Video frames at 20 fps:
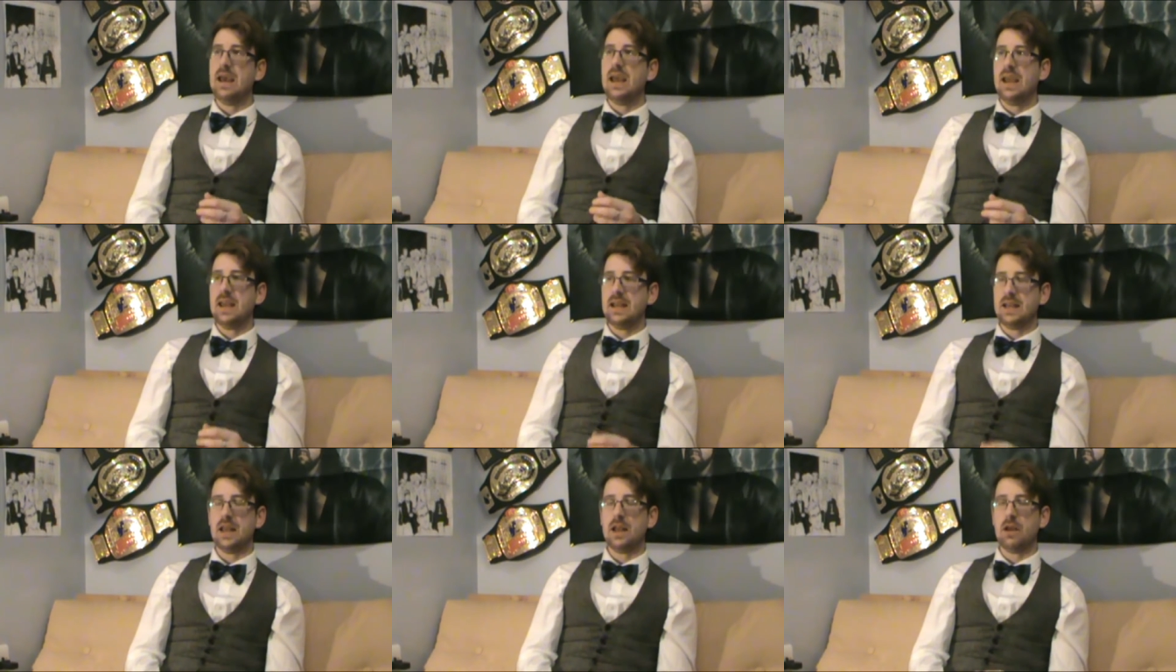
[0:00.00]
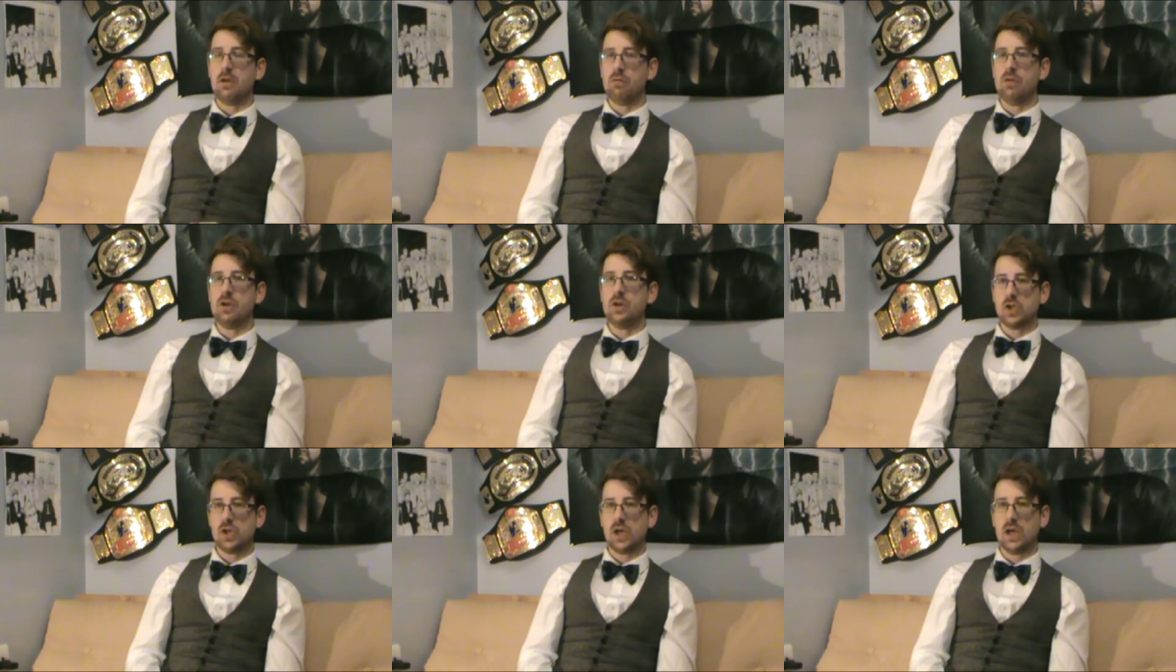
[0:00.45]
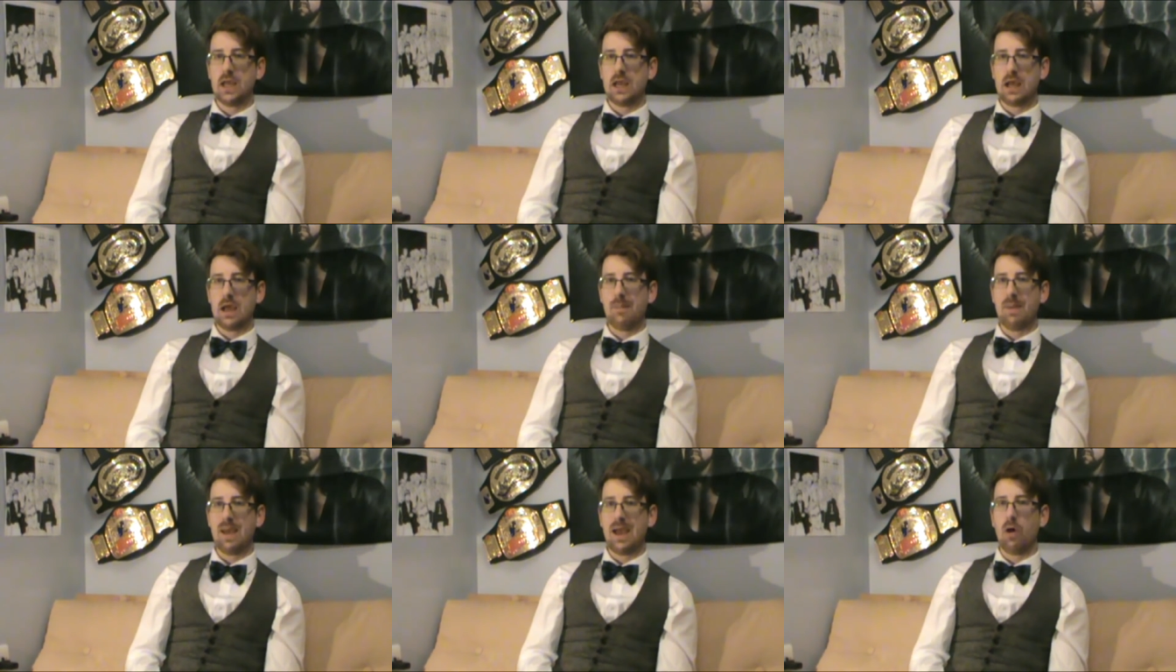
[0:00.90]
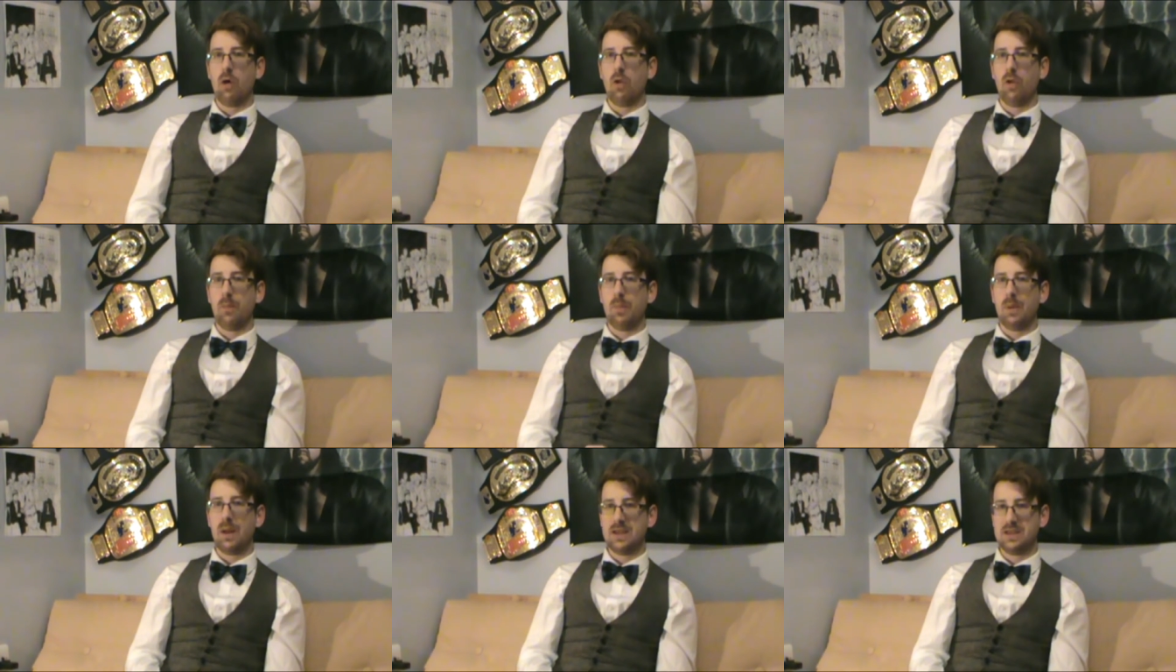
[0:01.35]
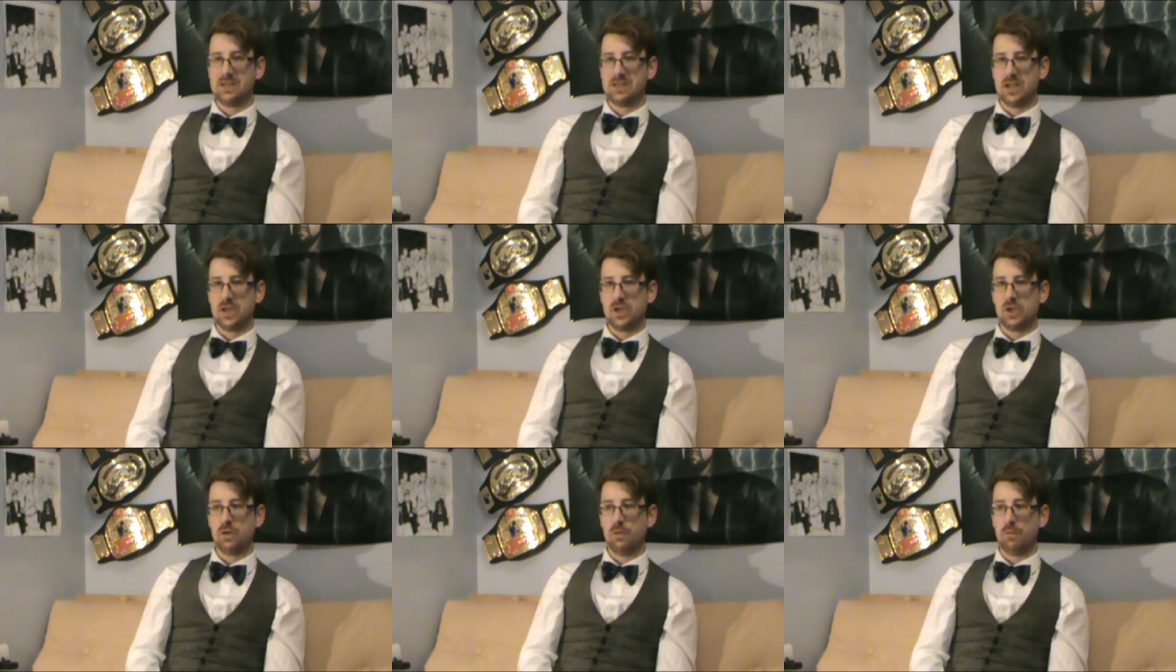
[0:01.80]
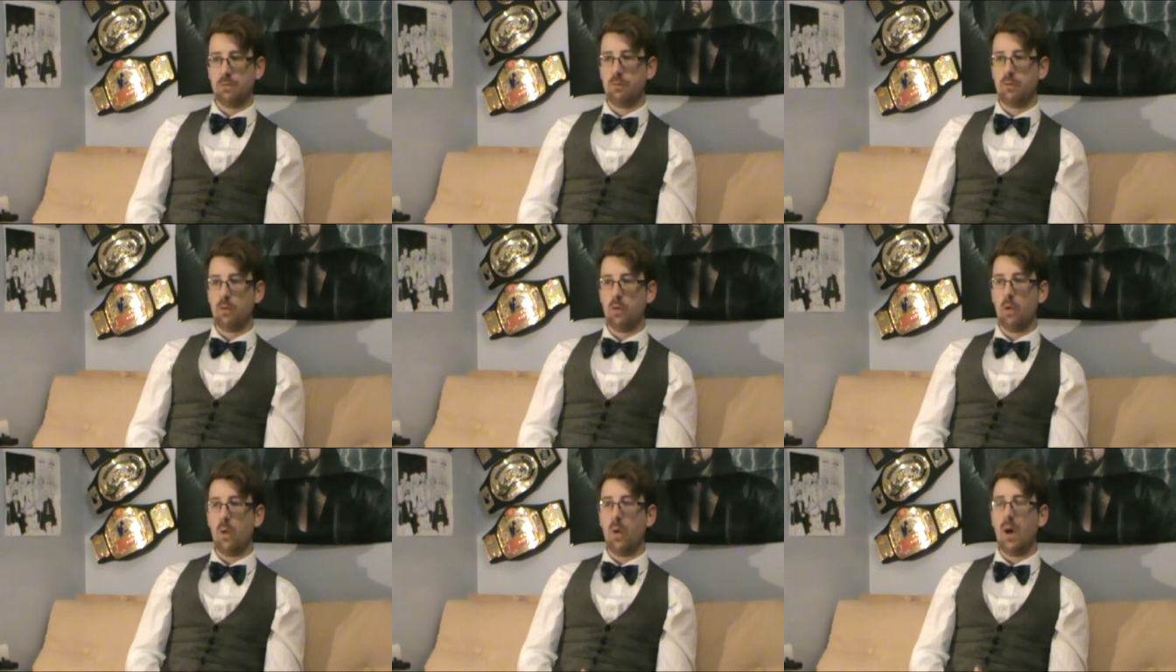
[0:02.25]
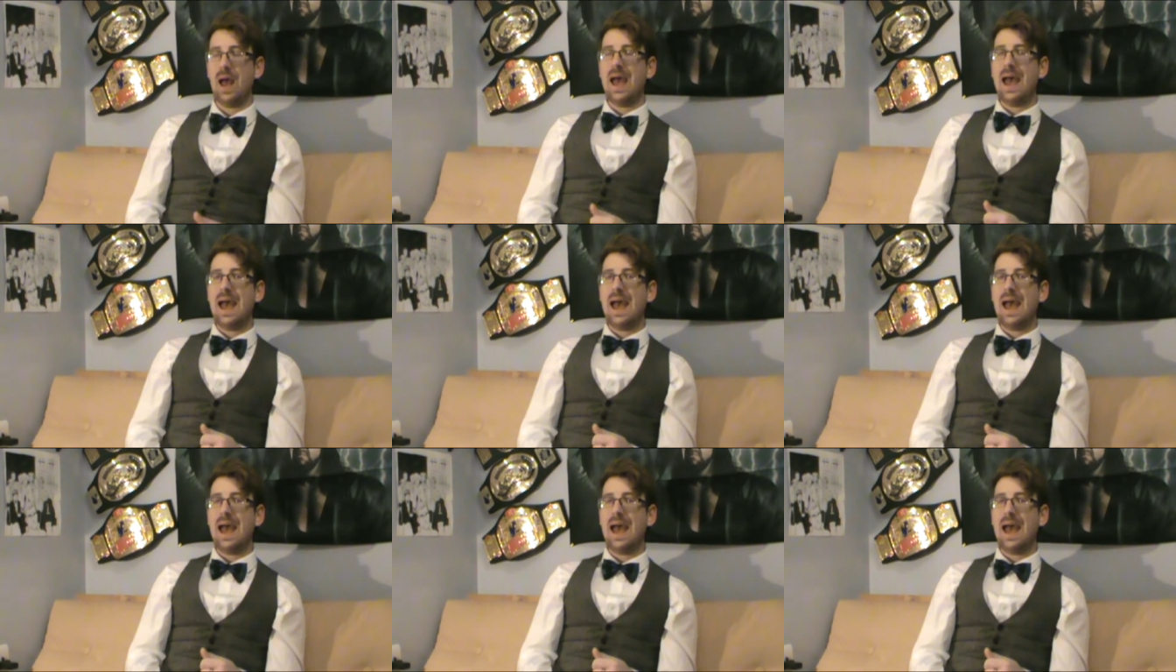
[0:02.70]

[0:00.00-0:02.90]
It did originally come out on the PlayStation 4.